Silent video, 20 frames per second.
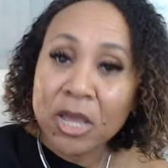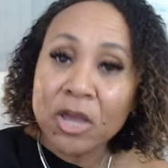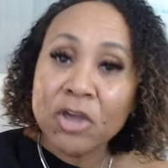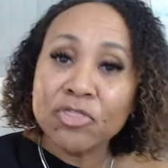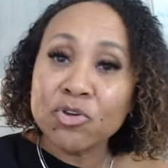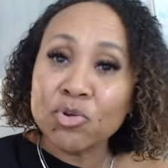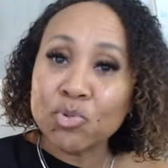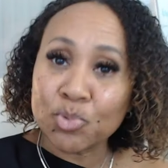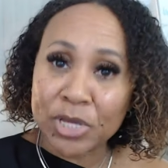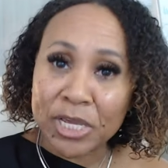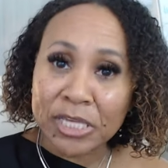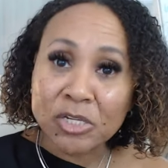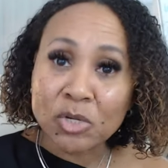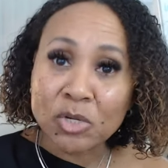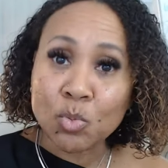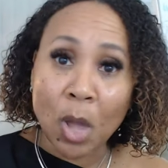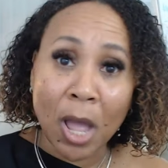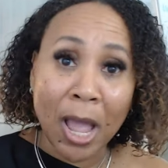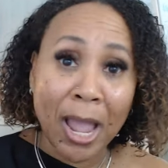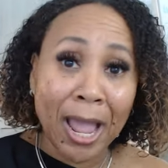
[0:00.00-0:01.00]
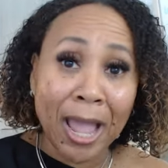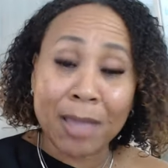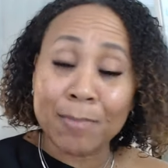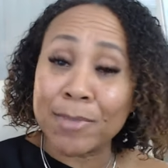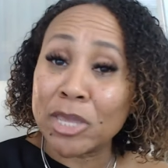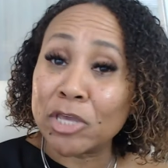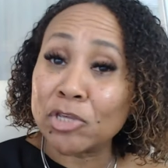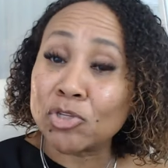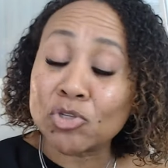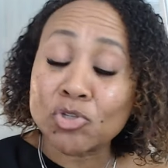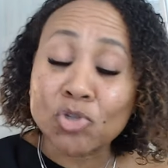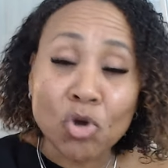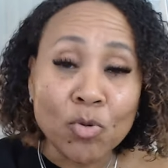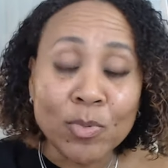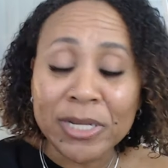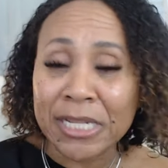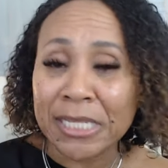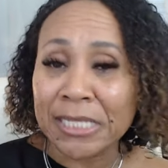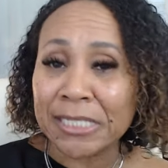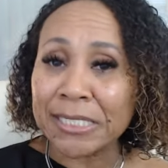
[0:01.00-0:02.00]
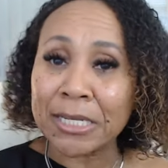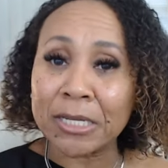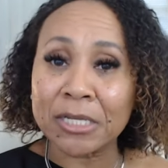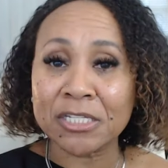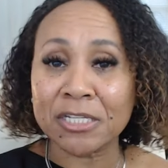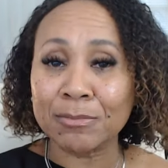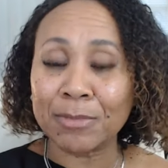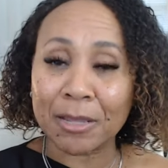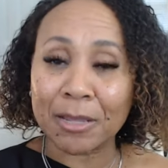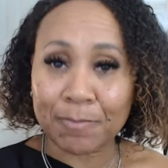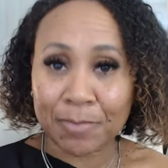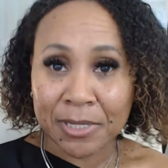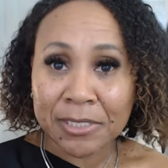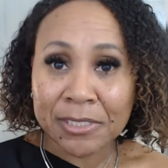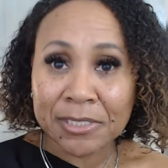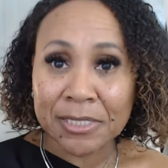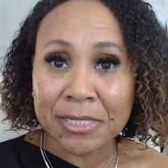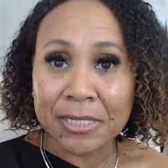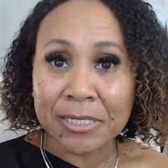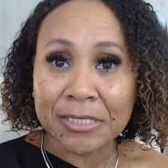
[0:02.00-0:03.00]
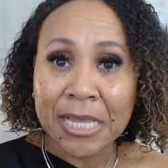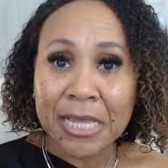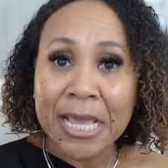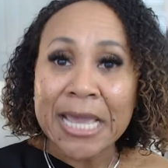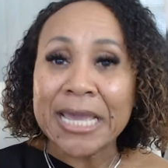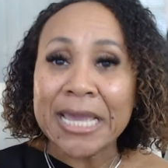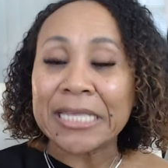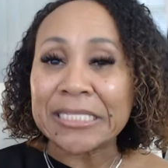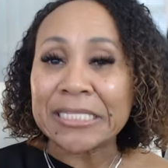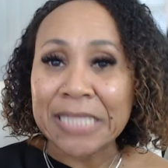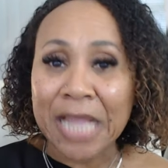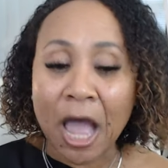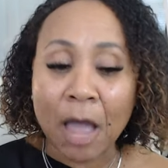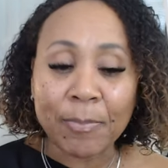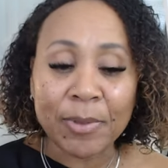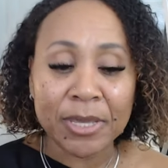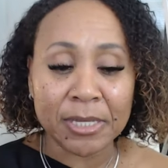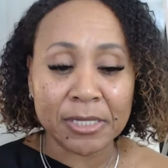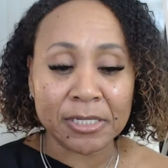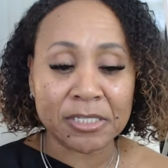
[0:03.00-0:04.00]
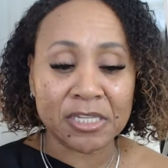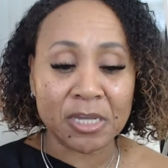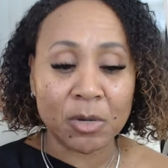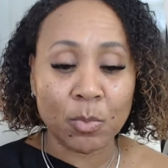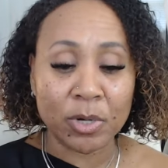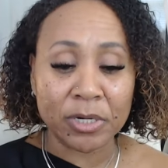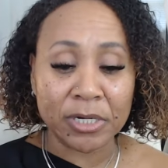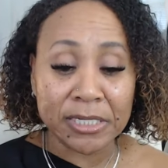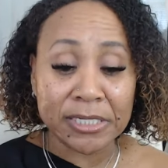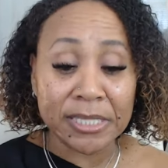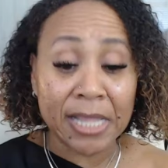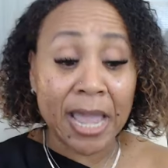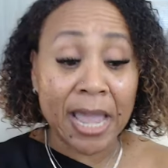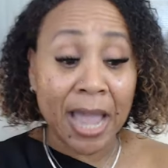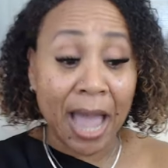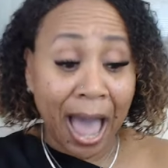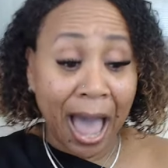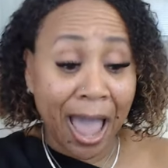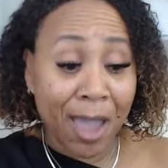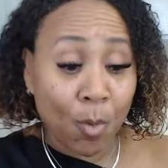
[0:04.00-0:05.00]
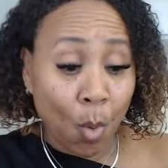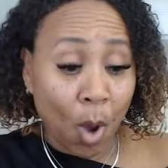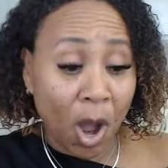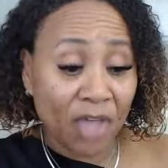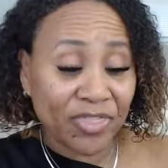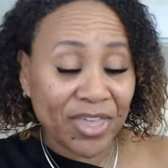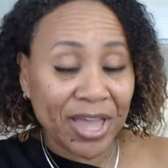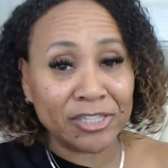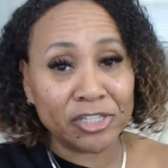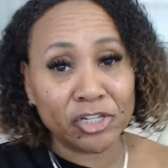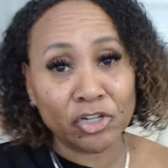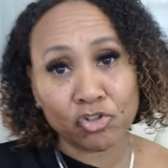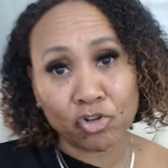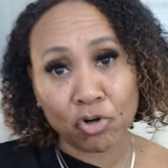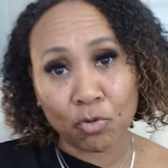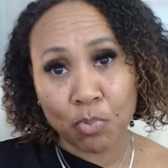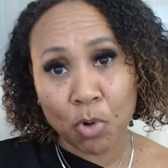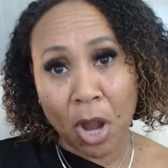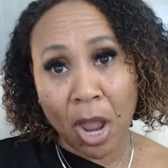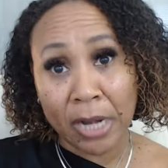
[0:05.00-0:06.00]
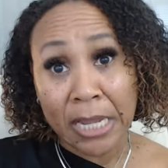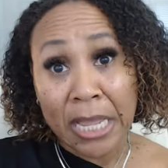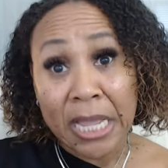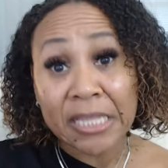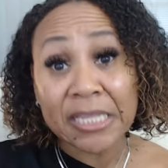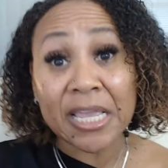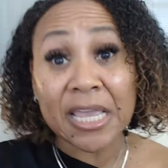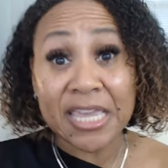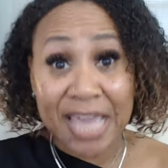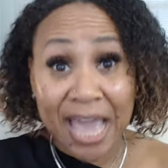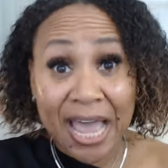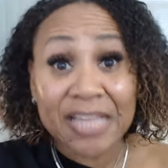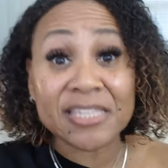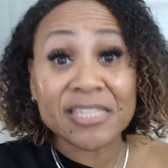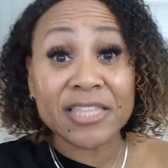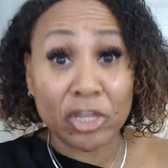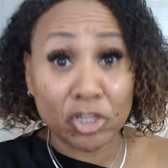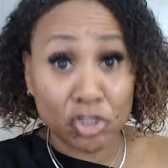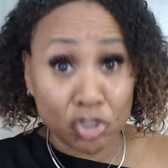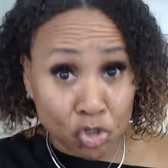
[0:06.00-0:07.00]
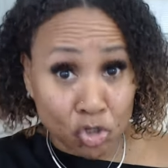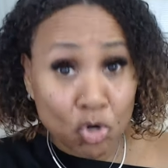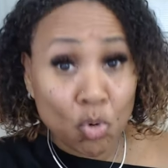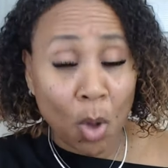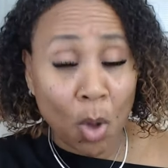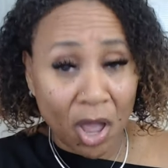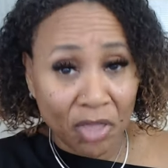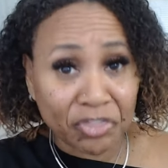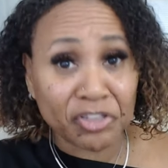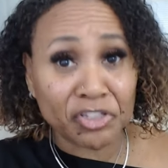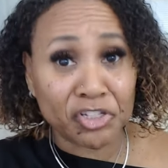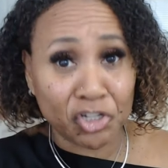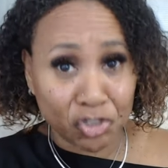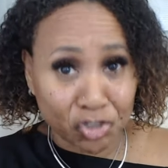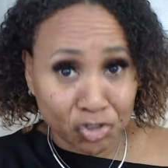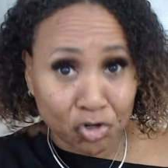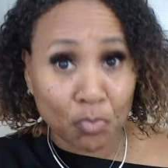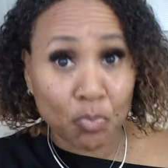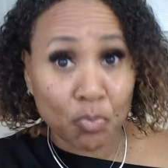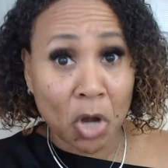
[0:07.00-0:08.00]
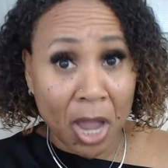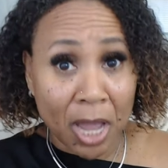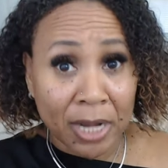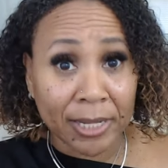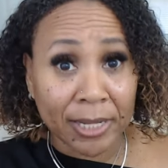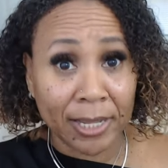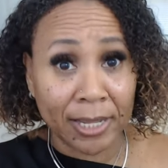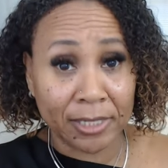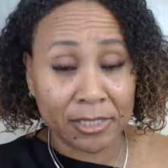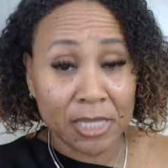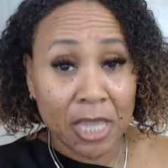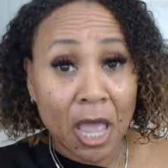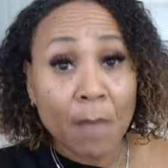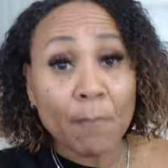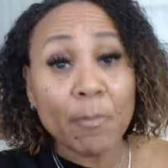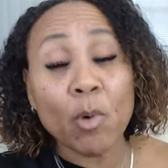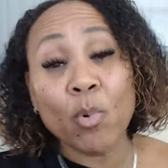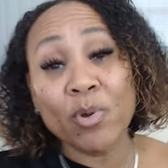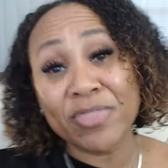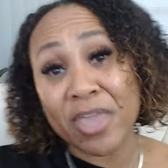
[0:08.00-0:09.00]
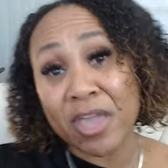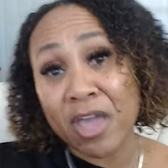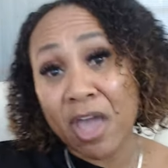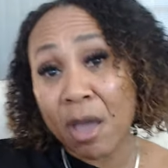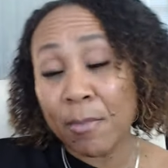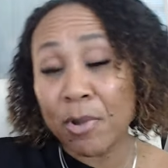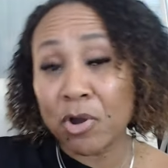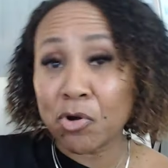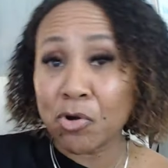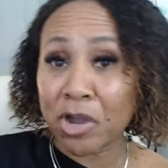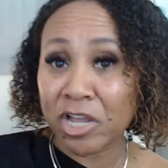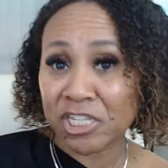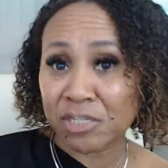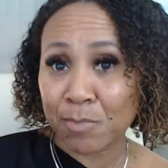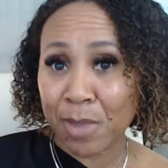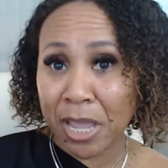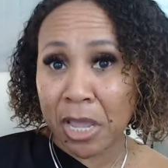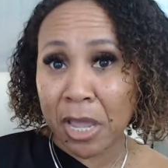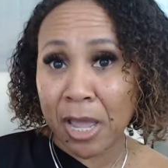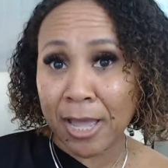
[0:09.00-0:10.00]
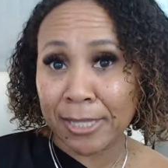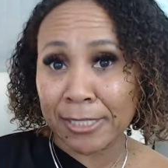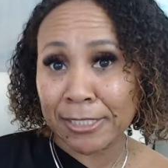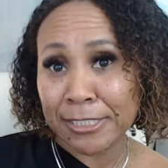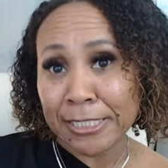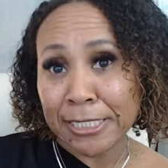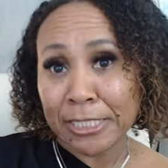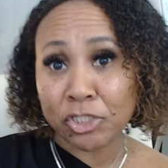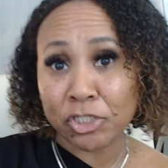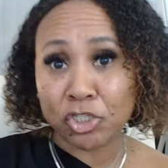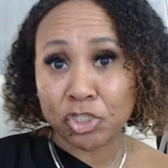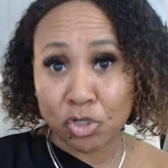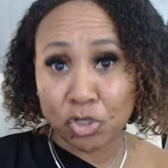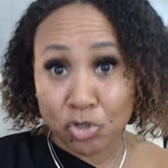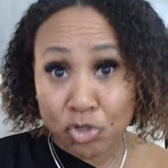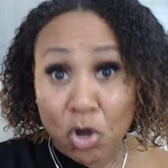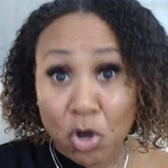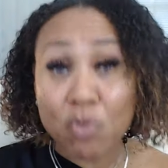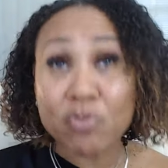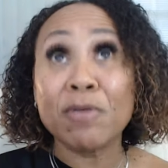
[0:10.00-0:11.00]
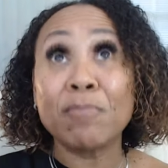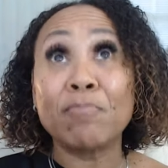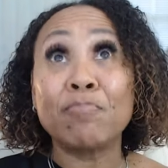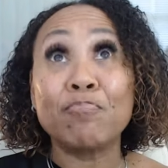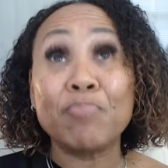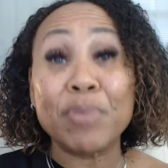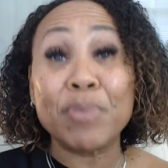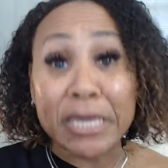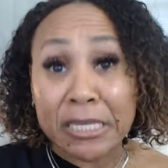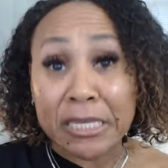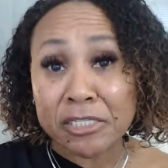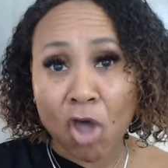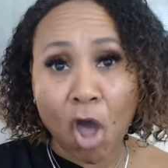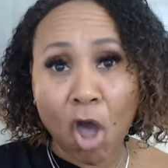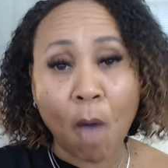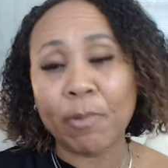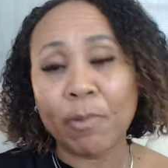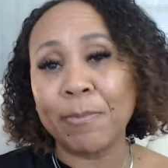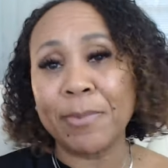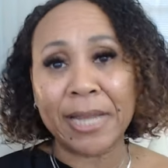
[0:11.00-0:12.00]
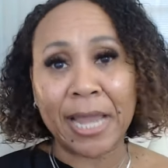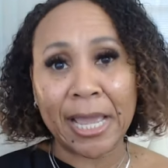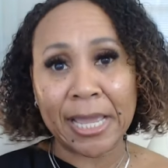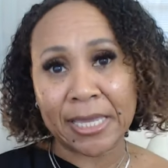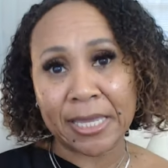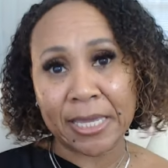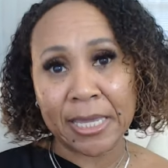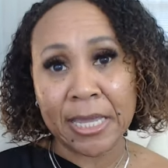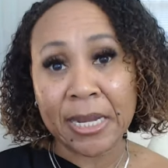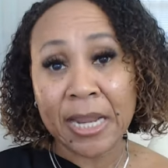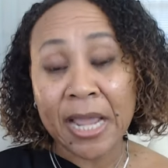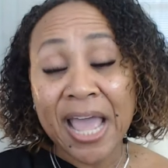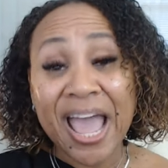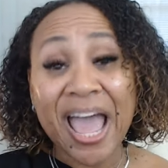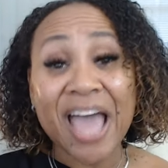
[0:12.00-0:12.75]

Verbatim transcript: The reason why I make so many sales in my business is not because someone is like, I want that digital product. Yes, they do want the digital product, but when they come across my content, do you know the biggest compliment I get?